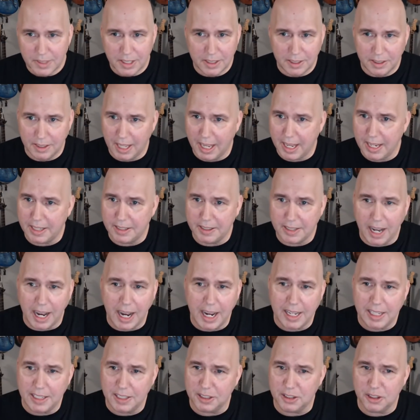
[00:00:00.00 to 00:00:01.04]
like the
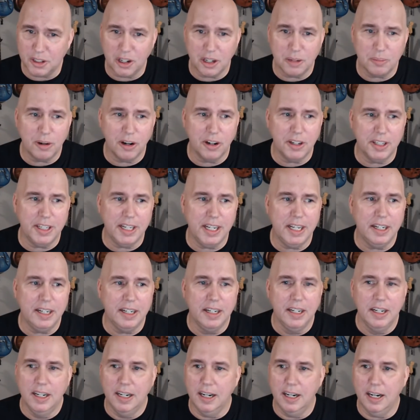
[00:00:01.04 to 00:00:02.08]
high-end guitar market.
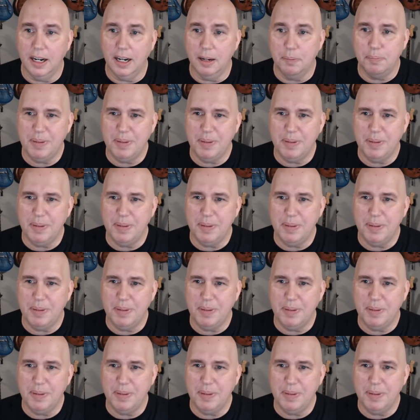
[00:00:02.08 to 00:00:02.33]
Uh,